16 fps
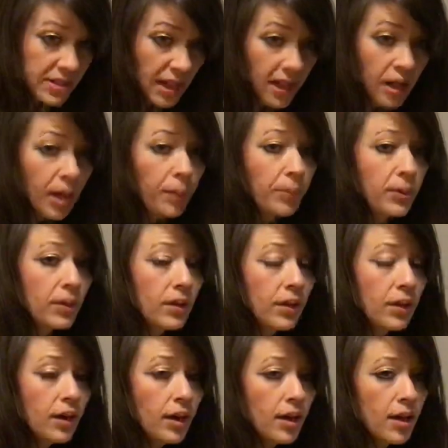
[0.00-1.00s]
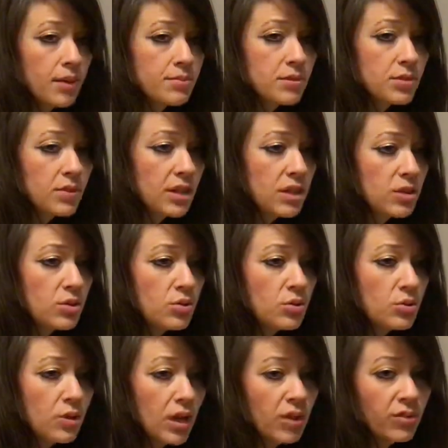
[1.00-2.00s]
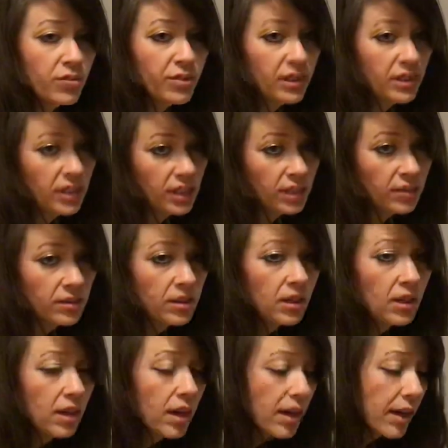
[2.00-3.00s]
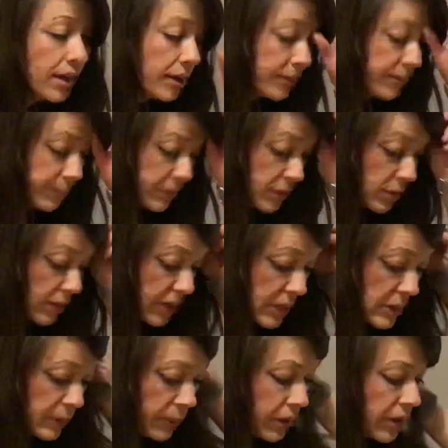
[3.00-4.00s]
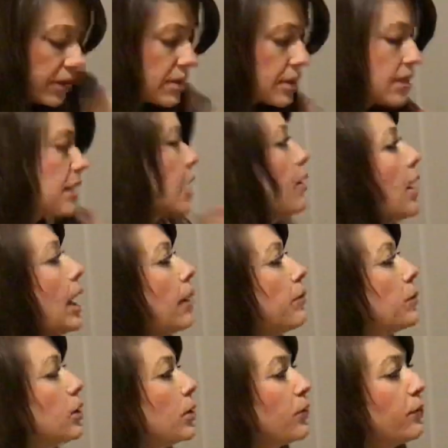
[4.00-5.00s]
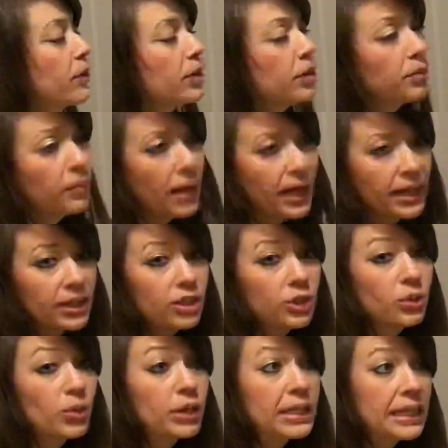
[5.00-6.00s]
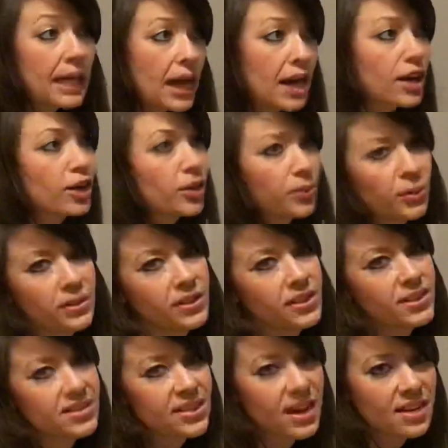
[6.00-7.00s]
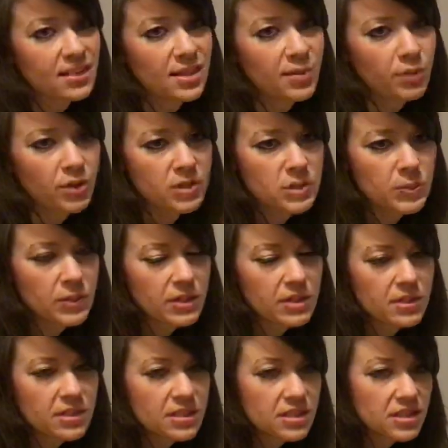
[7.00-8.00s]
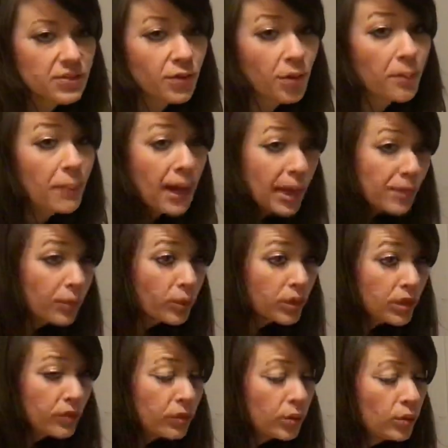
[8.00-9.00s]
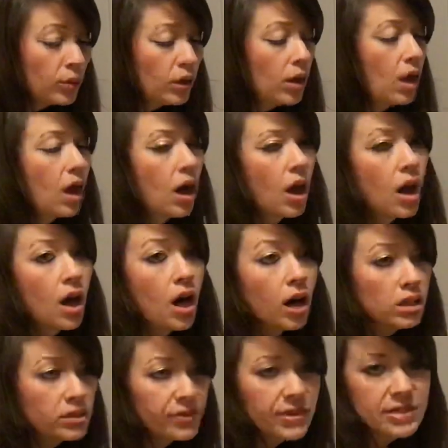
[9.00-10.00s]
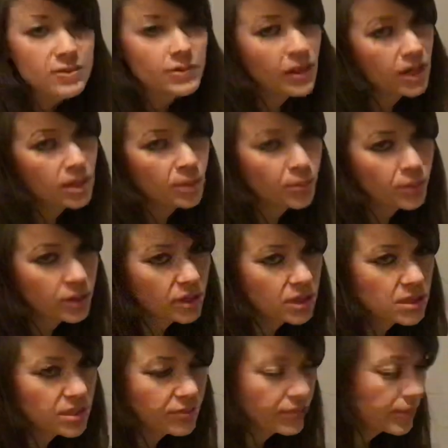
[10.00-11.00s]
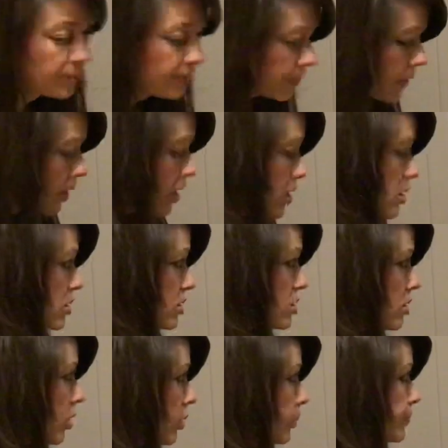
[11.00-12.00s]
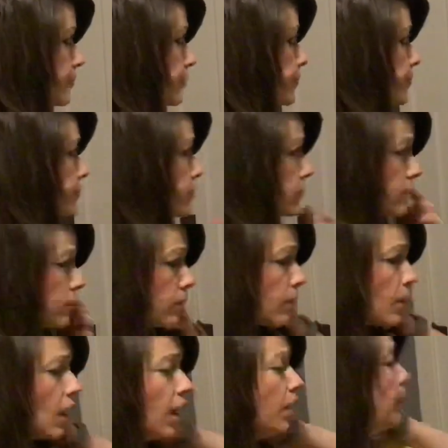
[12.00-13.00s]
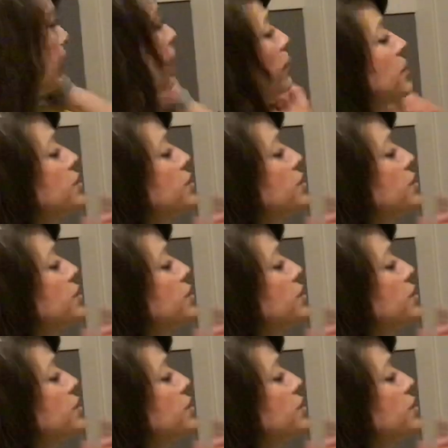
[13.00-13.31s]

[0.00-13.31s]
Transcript: set up so that you can fill it in. So at this point, now I'm going to fill in mine. You are not going to put the exact same ones because this is from my point of view. All of these will end up looking different. So I'm